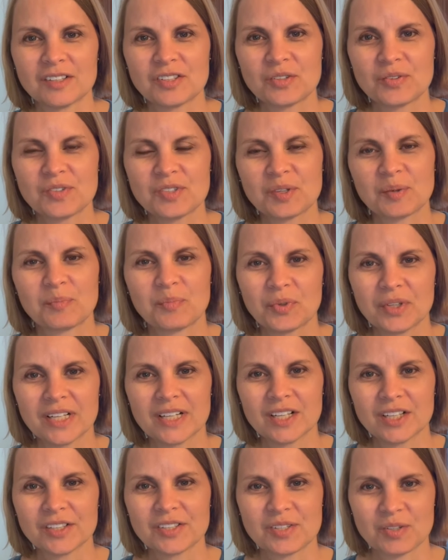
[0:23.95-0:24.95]
do some pretty
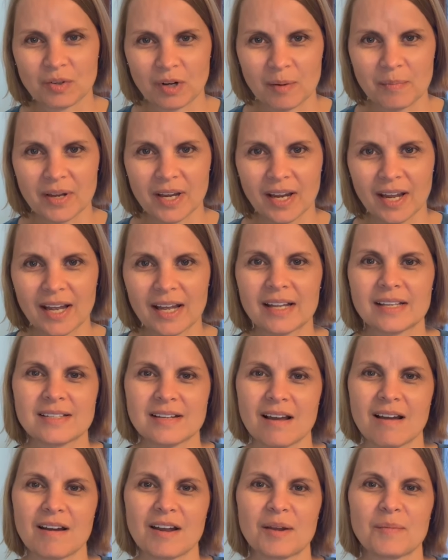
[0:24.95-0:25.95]
good scrubbing at
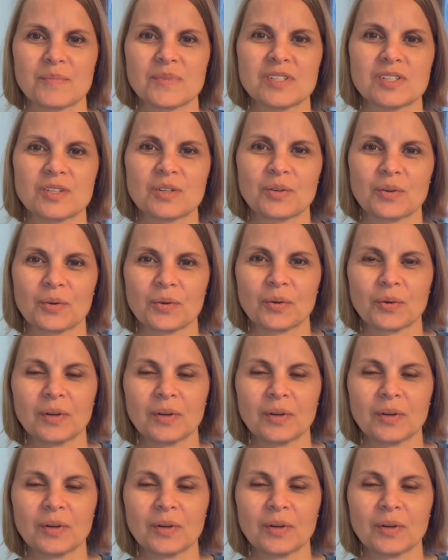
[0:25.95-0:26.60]
times to